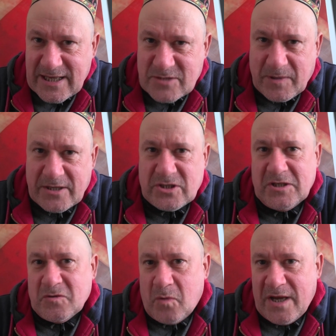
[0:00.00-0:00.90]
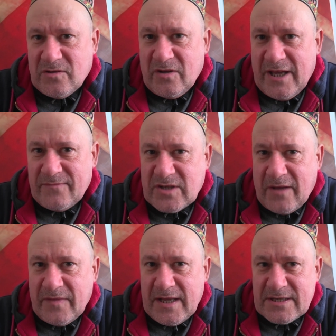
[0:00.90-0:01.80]
explain to you the way that they've
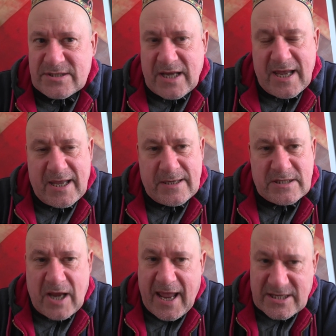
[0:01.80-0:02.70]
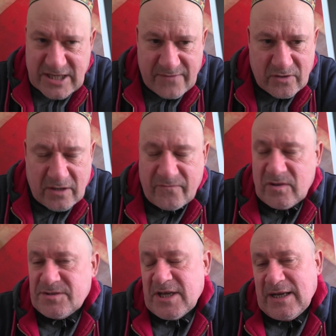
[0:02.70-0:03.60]
done this. And as ever,
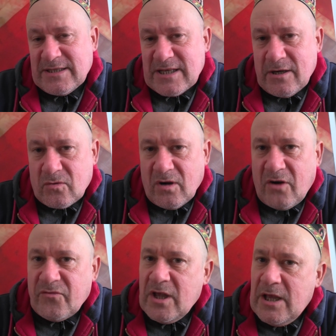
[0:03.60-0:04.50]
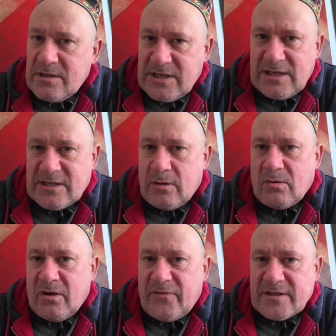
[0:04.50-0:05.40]
the Daily Telegraph
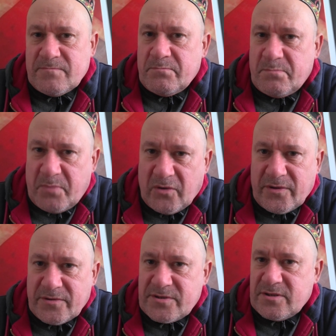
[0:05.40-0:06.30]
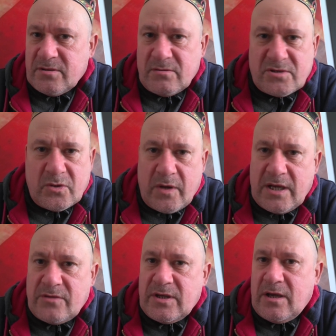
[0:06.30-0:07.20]
hasn't bothered to do
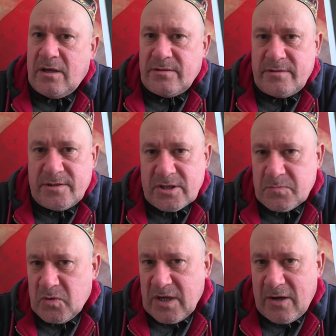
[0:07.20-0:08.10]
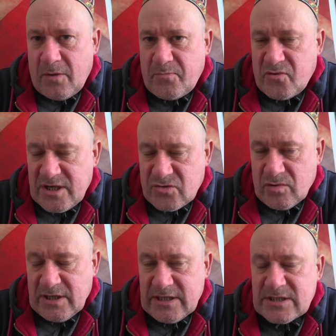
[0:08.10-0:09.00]
anything other than just put out a press
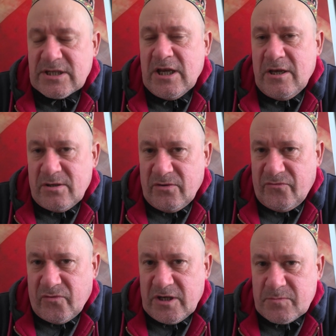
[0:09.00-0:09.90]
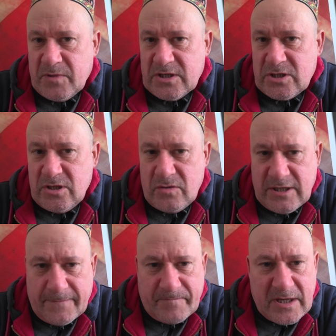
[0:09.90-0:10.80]
release to the Free Speech
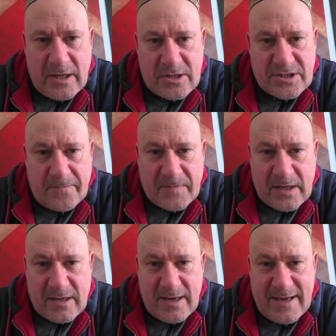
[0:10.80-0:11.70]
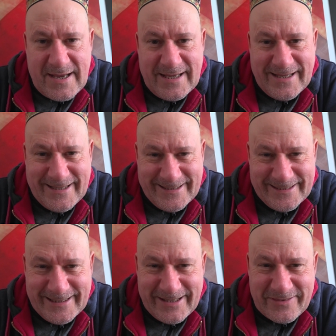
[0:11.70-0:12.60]
Union. So
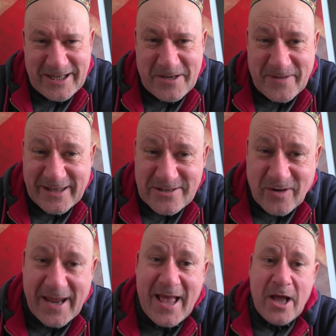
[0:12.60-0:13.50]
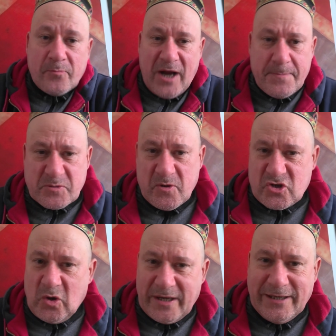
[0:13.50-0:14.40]
think about this, right? Perhaps most
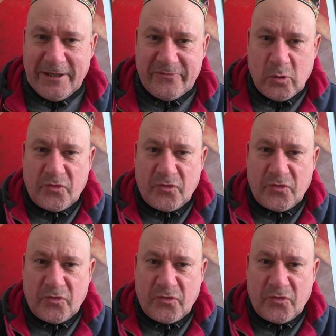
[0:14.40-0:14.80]
shockingly of all,